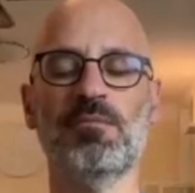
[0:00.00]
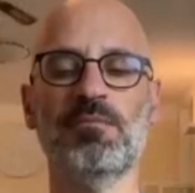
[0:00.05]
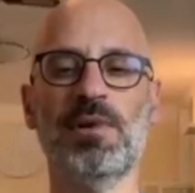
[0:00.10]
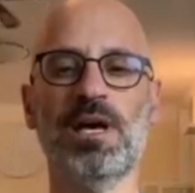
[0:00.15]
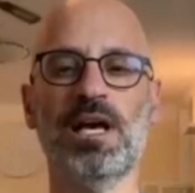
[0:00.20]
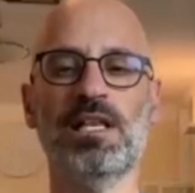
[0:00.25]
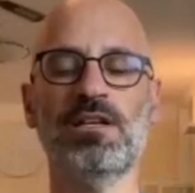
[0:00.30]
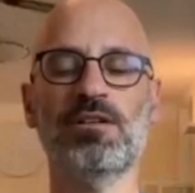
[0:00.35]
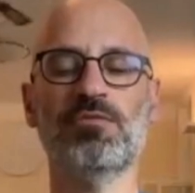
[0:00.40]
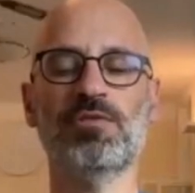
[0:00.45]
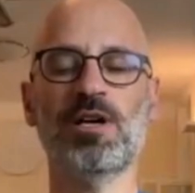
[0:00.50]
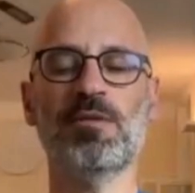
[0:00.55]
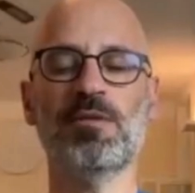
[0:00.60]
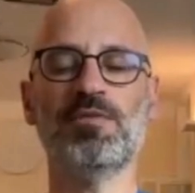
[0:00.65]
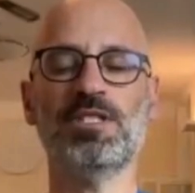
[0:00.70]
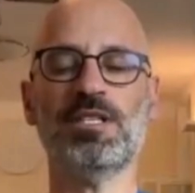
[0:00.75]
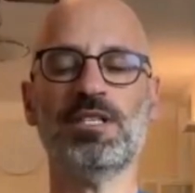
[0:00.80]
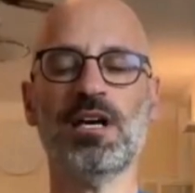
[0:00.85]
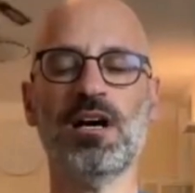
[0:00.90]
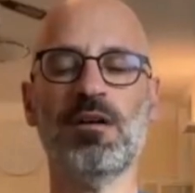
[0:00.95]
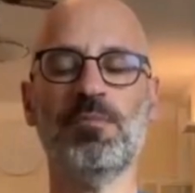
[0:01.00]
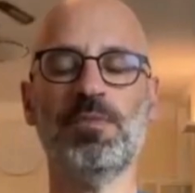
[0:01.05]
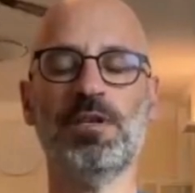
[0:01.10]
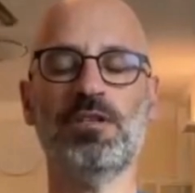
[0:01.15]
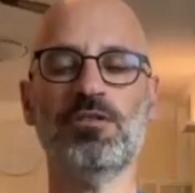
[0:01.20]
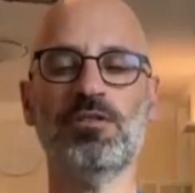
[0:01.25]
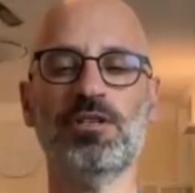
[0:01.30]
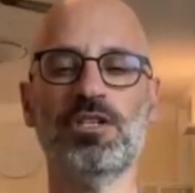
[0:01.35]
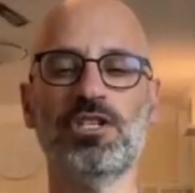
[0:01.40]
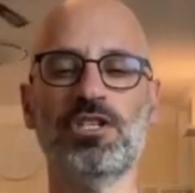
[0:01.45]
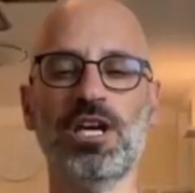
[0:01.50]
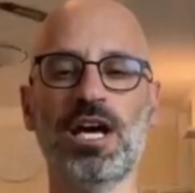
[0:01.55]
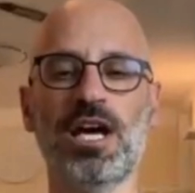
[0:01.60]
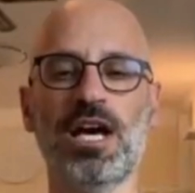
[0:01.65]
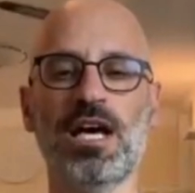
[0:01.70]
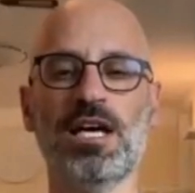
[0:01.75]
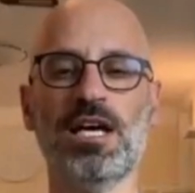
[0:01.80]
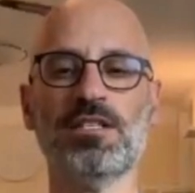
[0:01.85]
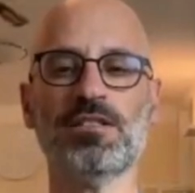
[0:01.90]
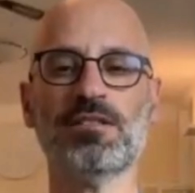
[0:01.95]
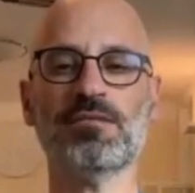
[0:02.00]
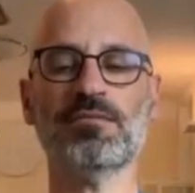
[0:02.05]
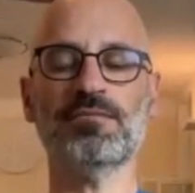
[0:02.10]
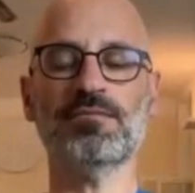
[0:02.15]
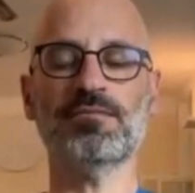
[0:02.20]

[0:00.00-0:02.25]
belly, ribs up into the chest.